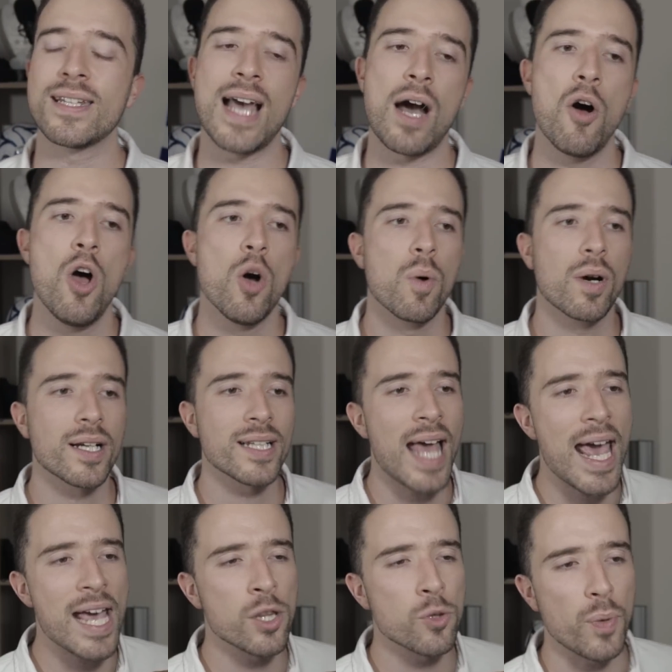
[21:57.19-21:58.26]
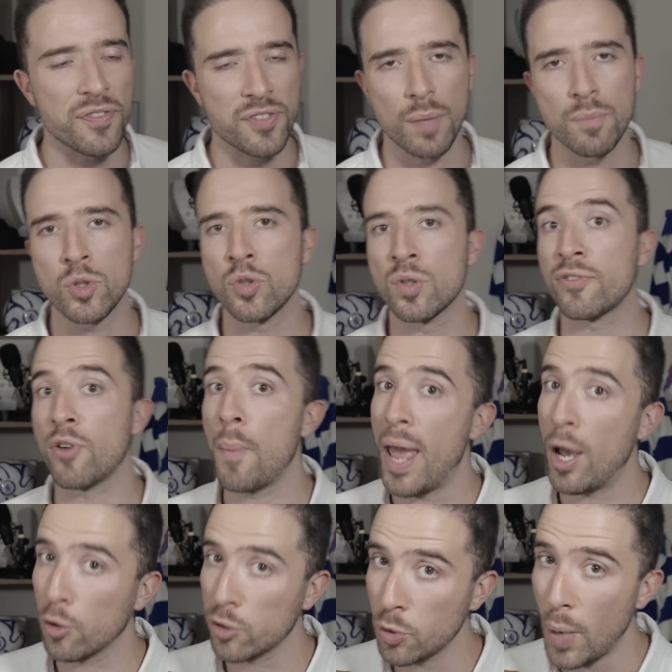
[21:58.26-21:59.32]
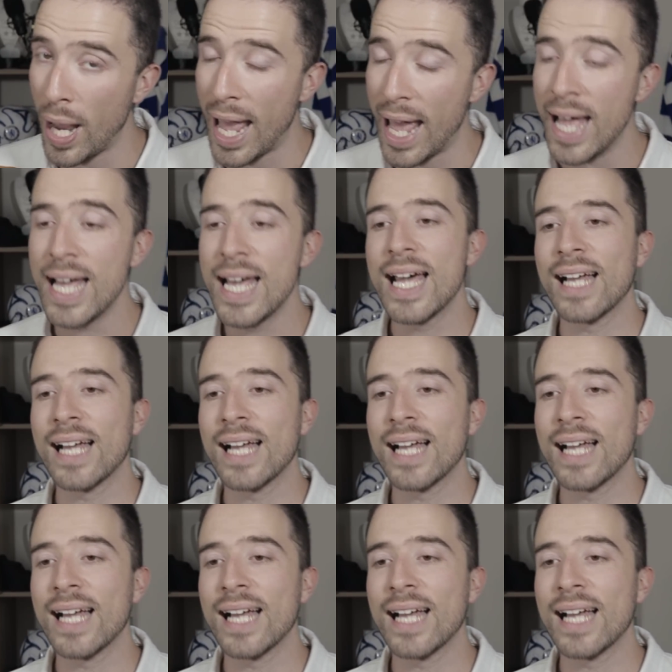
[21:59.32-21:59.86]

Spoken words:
Now, we're going to end with some news from elsewhere.